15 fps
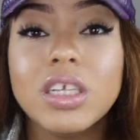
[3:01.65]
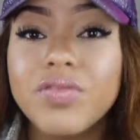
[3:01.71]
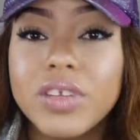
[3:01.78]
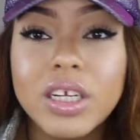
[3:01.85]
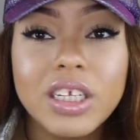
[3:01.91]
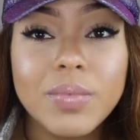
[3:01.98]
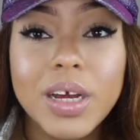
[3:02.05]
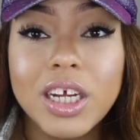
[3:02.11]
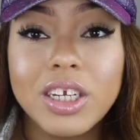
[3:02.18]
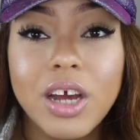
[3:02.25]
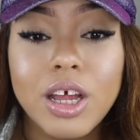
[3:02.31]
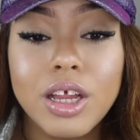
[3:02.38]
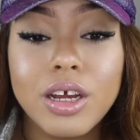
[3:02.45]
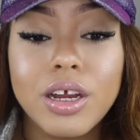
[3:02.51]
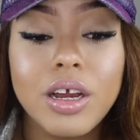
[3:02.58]
different things about each
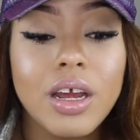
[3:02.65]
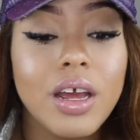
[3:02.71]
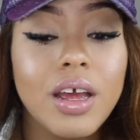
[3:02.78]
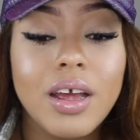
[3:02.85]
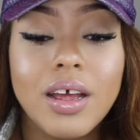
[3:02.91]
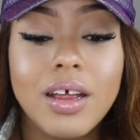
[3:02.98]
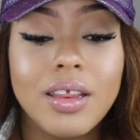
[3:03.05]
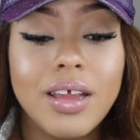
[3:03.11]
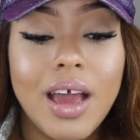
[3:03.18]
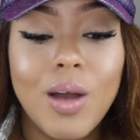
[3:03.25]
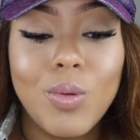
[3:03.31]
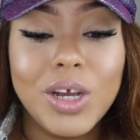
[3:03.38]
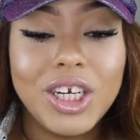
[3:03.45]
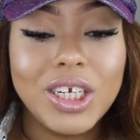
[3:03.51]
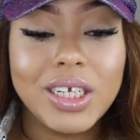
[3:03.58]
other
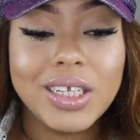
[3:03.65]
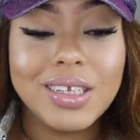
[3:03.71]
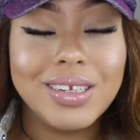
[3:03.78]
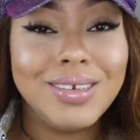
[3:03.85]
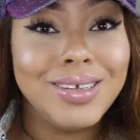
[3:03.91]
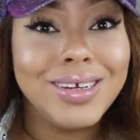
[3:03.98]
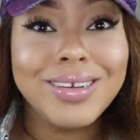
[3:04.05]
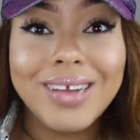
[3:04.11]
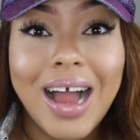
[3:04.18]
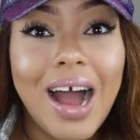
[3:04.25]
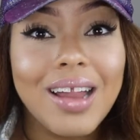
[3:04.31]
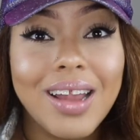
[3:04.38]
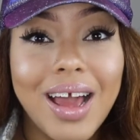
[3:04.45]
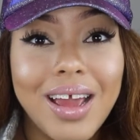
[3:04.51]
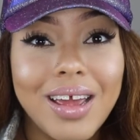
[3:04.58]
that we just did
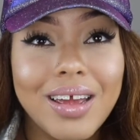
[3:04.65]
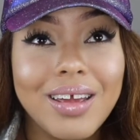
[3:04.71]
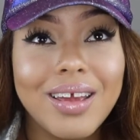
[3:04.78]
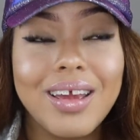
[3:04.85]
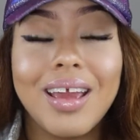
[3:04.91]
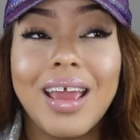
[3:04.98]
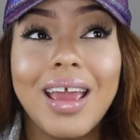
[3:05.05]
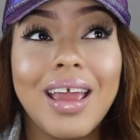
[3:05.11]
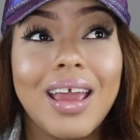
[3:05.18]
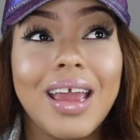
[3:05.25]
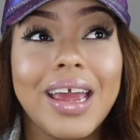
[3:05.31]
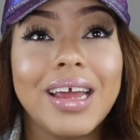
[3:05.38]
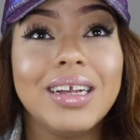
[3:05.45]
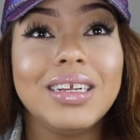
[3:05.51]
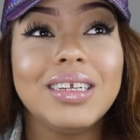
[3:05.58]
not like.
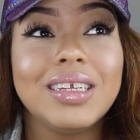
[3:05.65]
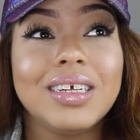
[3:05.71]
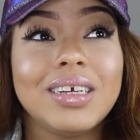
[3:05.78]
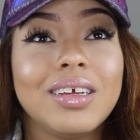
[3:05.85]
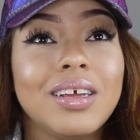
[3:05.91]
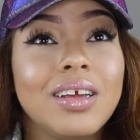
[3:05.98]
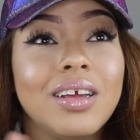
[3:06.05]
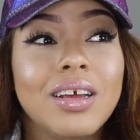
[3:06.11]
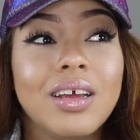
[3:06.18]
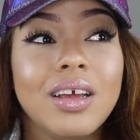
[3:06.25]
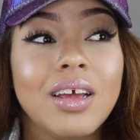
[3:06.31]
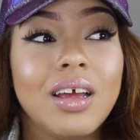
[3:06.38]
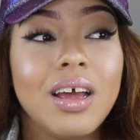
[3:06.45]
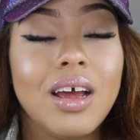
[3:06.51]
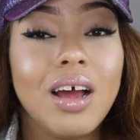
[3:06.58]
And
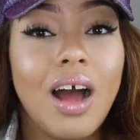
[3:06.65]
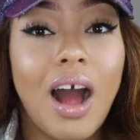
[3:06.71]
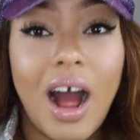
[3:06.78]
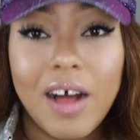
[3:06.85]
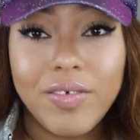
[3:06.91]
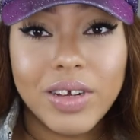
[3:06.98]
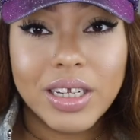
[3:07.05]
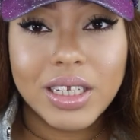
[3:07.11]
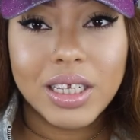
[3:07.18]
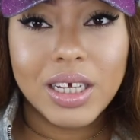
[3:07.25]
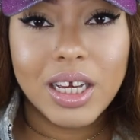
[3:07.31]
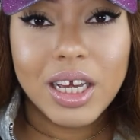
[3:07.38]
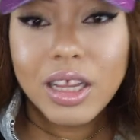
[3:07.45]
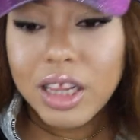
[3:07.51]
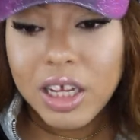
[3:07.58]

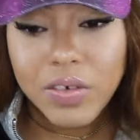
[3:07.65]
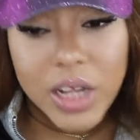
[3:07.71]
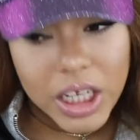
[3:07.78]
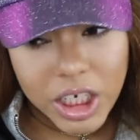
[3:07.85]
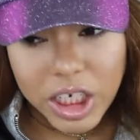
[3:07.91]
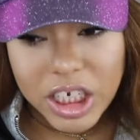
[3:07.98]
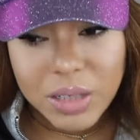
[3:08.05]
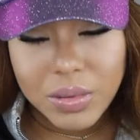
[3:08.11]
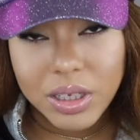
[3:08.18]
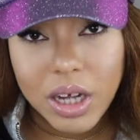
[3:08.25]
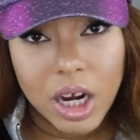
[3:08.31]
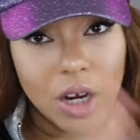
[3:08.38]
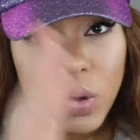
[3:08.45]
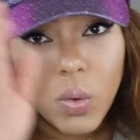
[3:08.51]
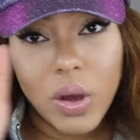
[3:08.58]
obviously the relationship
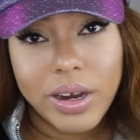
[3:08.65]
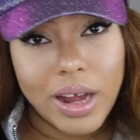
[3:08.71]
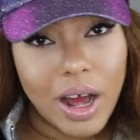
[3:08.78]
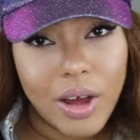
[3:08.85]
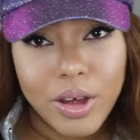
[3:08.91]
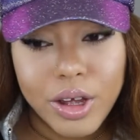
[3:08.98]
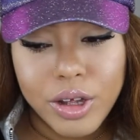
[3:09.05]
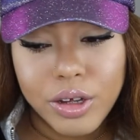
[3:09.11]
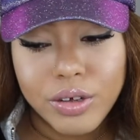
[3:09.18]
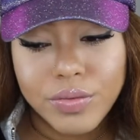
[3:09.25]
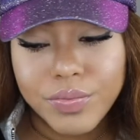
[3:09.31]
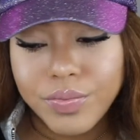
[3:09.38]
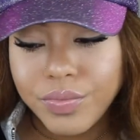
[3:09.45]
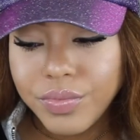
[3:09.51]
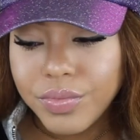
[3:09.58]
started going
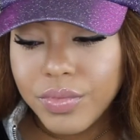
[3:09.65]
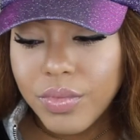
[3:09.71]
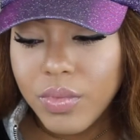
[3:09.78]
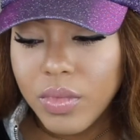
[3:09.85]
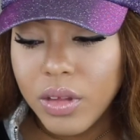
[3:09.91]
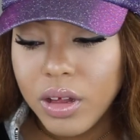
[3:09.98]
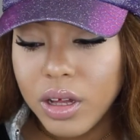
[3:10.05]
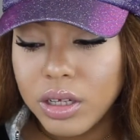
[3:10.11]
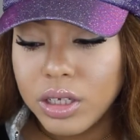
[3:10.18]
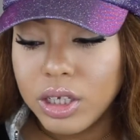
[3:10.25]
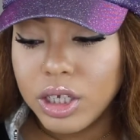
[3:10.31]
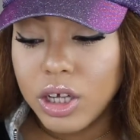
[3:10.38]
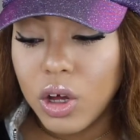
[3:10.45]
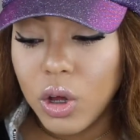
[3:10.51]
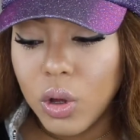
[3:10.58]
downhill.
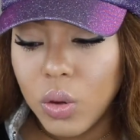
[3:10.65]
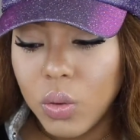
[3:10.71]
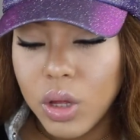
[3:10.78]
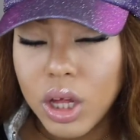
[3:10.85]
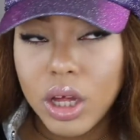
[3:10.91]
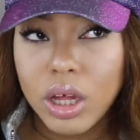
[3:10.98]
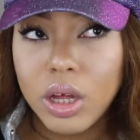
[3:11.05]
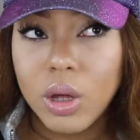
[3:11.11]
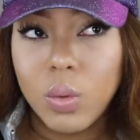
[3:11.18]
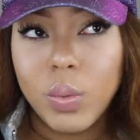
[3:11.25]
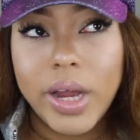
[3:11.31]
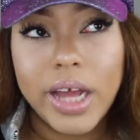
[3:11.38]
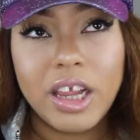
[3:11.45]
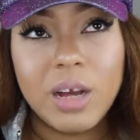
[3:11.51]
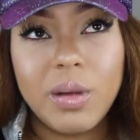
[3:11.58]
So
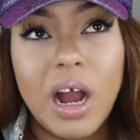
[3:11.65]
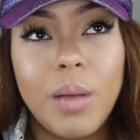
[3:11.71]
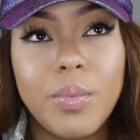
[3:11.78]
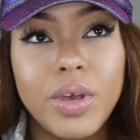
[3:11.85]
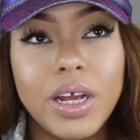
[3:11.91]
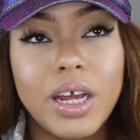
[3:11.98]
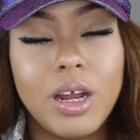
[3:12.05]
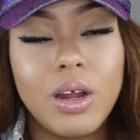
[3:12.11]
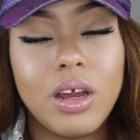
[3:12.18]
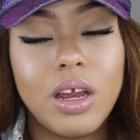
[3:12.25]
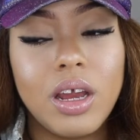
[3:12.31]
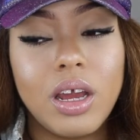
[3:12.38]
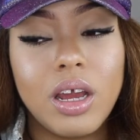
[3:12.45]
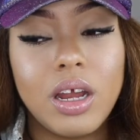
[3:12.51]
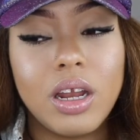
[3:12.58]
we got the apartment
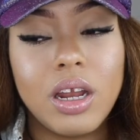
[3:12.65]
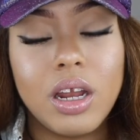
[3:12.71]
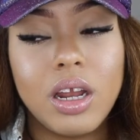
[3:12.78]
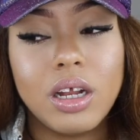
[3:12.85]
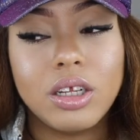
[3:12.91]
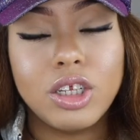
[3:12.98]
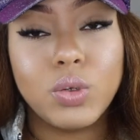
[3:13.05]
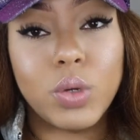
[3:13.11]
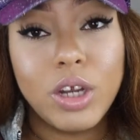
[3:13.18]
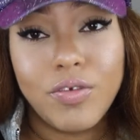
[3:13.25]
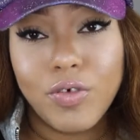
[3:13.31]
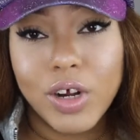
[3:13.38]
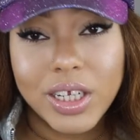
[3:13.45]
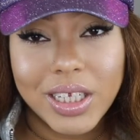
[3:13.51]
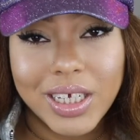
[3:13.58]
in
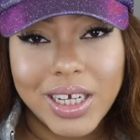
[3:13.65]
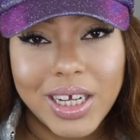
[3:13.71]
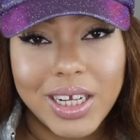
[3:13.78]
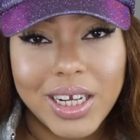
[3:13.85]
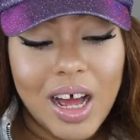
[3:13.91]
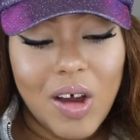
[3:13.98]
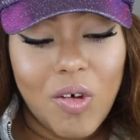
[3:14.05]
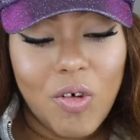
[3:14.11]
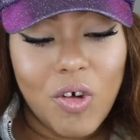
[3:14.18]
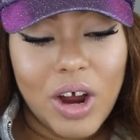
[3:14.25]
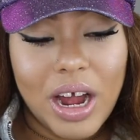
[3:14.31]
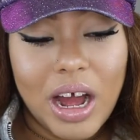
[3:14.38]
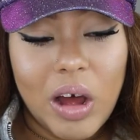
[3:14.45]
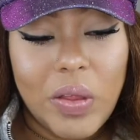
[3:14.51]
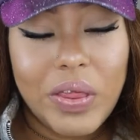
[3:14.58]
2014.
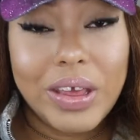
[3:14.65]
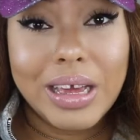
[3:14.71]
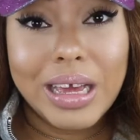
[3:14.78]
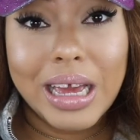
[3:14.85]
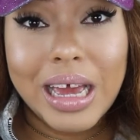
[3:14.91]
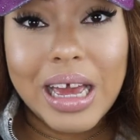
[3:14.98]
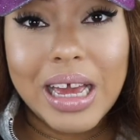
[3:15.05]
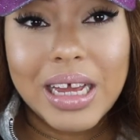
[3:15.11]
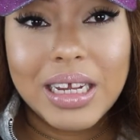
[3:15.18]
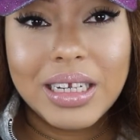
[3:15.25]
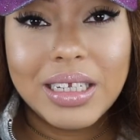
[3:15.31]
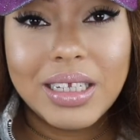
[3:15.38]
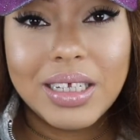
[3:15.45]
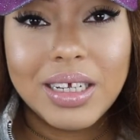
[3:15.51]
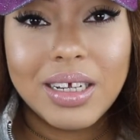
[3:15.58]
Around the end